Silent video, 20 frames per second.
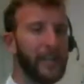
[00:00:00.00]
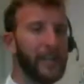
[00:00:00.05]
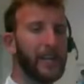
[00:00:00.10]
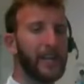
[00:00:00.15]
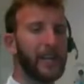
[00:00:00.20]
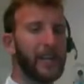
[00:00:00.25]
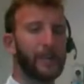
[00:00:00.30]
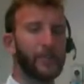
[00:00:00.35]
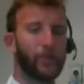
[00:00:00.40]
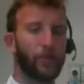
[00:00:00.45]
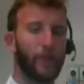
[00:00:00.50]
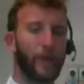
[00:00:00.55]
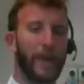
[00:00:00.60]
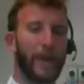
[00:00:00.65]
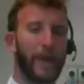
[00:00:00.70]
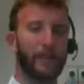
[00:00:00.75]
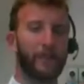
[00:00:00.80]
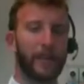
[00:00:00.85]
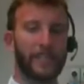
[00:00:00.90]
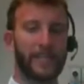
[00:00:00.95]
to
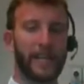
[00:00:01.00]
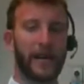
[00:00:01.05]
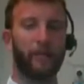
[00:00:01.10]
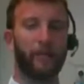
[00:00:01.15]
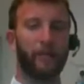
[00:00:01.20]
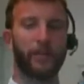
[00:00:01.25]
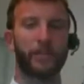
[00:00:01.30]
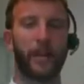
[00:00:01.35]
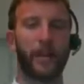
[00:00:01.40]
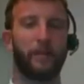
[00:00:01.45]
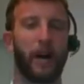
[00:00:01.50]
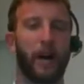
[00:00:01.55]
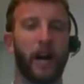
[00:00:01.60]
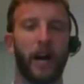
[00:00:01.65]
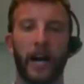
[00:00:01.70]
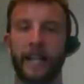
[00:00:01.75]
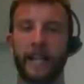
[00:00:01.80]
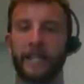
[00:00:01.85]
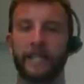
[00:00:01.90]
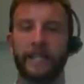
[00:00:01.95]
make, for example, some
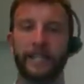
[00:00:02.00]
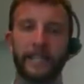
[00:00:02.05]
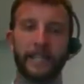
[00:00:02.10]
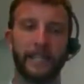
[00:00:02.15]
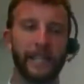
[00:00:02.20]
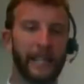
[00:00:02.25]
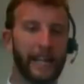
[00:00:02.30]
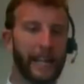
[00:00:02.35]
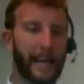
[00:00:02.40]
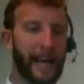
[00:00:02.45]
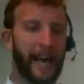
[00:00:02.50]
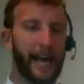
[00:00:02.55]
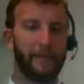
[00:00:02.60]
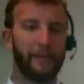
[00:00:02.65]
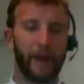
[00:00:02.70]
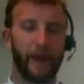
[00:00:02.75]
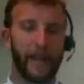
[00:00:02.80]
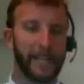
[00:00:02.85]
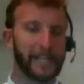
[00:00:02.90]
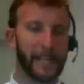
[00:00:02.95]
R&D
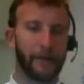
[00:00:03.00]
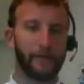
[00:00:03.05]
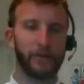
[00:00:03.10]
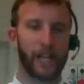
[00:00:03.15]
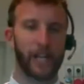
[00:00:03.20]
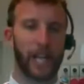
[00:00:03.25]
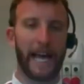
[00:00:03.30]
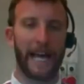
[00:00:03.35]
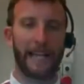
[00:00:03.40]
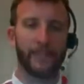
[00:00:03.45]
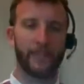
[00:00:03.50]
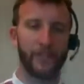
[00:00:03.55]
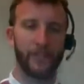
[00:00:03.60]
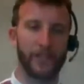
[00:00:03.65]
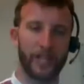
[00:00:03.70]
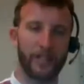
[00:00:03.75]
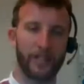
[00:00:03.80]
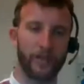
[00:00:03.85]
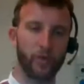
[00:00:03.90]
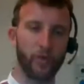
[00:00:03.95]
and make some gelato
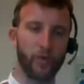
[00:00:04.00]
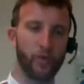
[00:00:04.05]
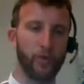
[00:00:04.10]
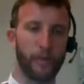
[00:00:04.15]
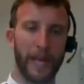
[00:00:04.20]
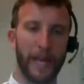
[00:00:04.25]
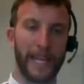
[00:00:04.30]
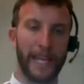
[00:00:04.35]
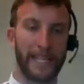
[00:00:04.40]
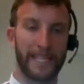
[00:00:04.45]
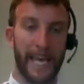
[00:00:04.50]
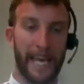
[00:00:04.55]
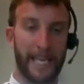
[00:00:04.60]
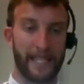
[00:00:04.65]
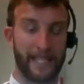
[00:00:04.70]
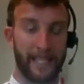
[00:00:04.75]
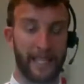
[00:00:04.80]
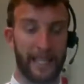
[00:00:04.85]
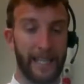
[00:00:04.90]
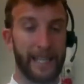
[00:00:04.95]
just to make a
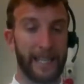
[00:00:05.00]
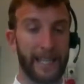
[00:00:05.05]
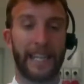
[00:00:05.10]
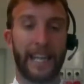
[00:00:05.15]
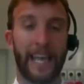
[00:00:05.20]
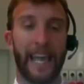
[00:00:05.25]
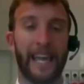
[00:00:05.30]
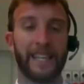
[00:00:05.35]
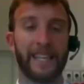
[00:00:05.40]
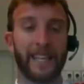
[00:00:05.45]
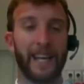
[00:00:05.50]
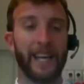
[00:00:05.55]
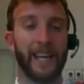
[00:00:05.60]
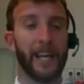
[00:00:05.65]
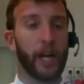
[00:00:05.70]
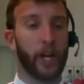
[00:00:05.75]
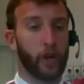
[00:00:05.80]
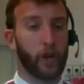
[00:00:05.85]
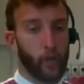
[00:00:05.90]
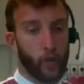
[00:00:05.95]
test. In that case,
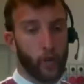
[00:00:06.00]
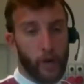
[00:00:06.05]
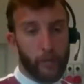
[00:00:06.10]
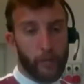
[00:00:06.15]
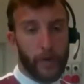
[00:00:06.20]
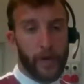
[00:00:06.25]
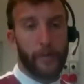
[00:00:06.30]
you will